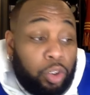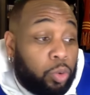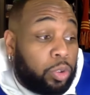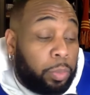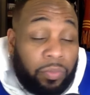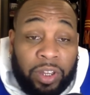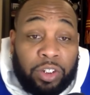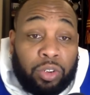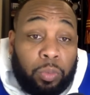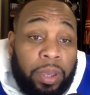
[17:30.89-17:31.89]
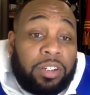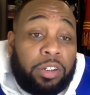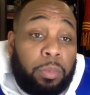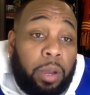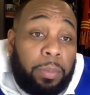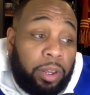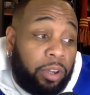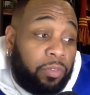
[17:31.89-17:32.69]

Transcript: you was a professional basketball player